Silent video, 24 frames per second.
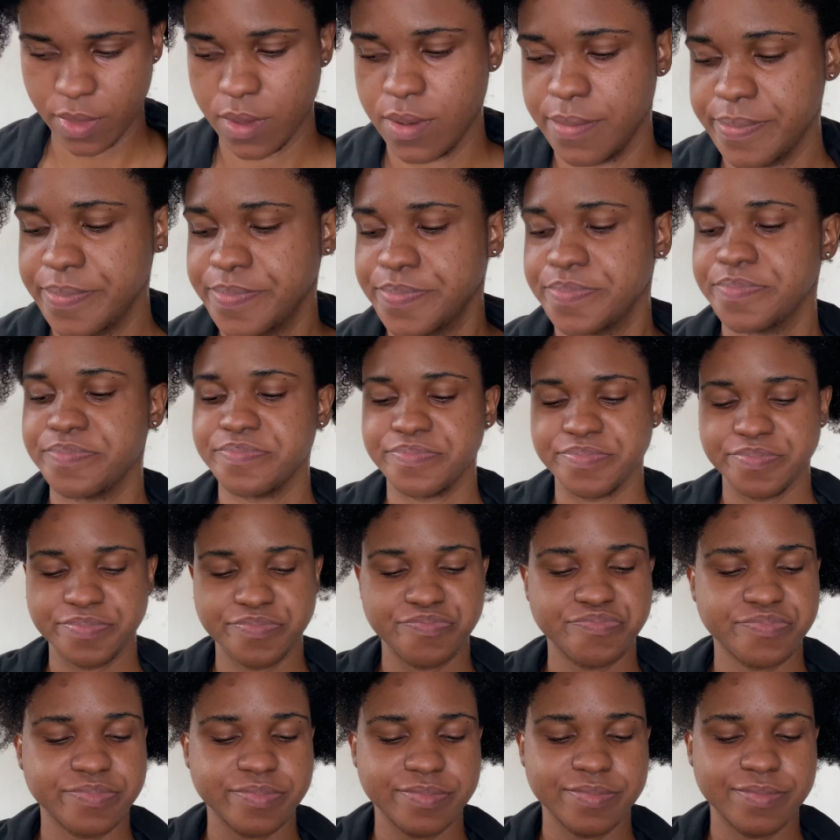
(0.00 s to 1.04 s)
in the
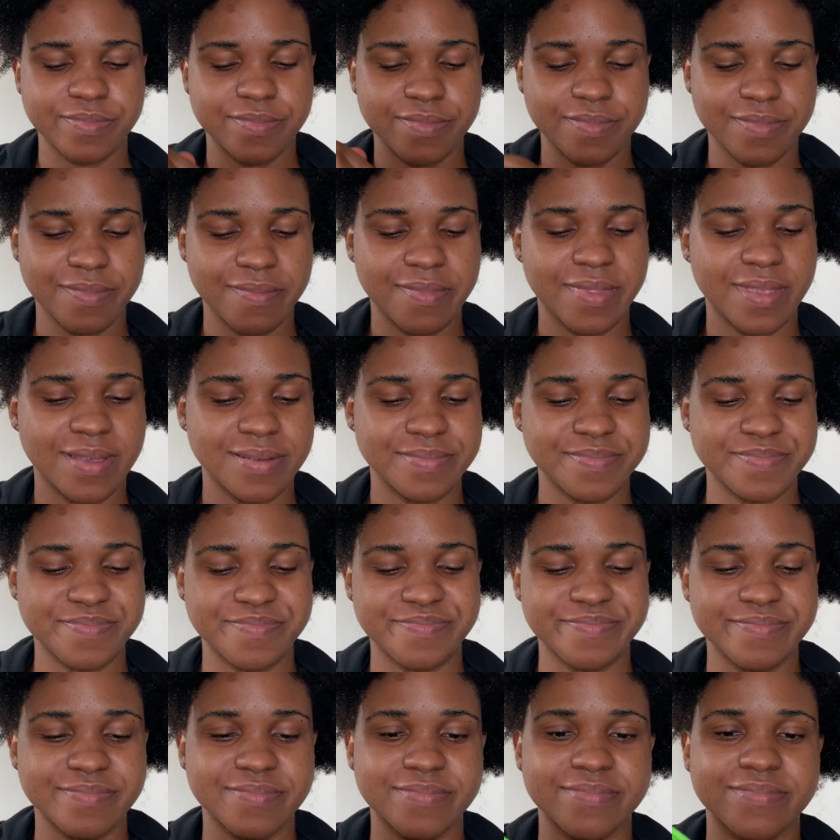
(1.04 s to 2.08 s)
shower,
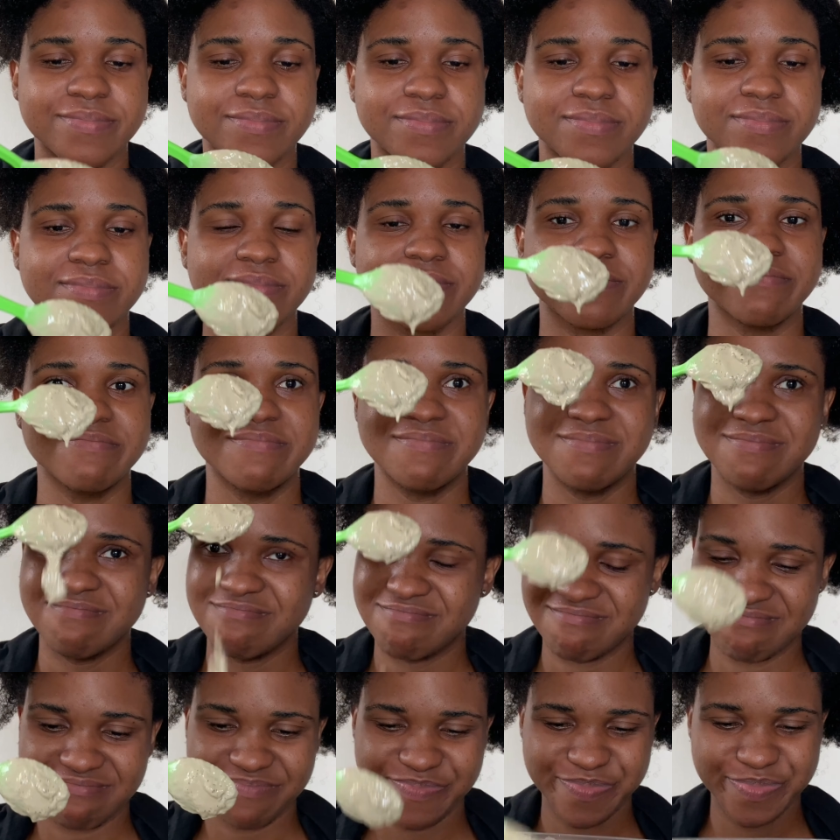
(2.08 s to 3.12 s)
and yeah, I just
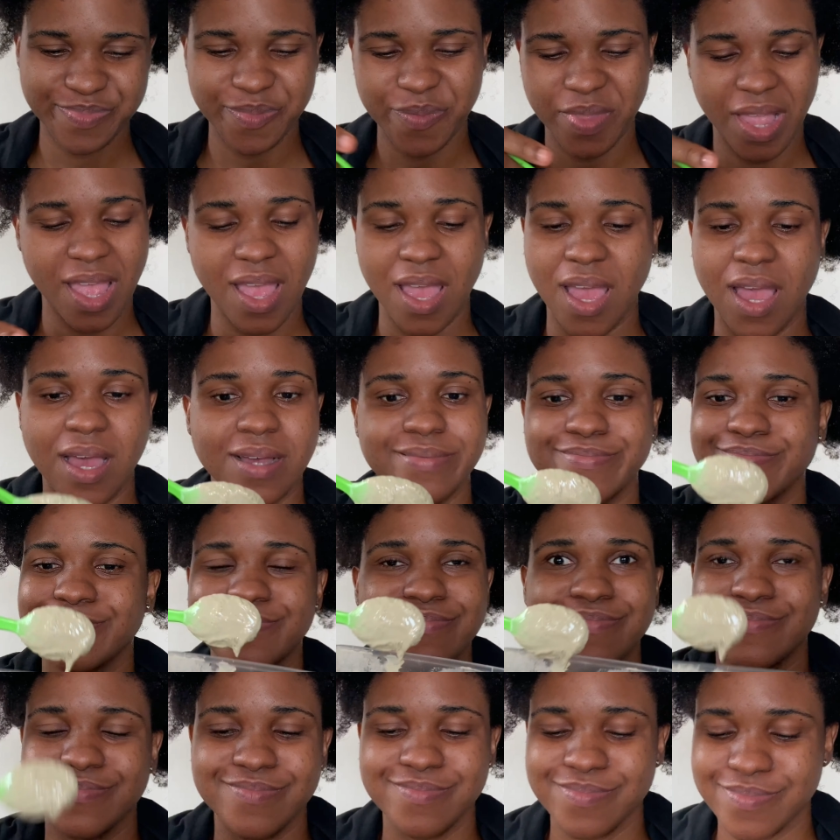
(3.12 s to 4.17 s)
start applying
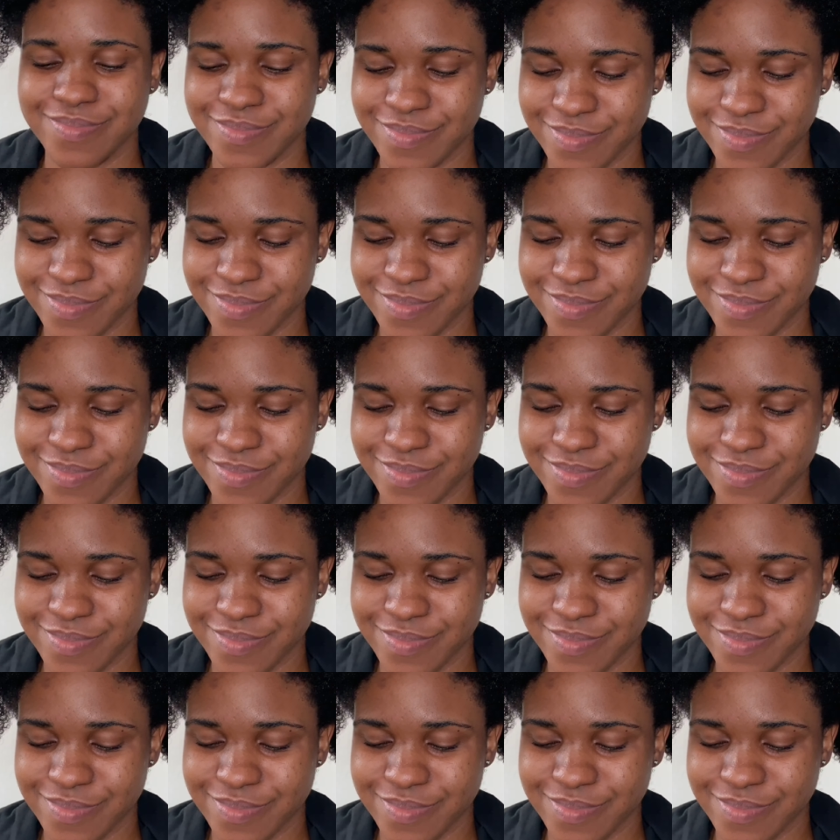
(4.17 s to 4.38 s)
the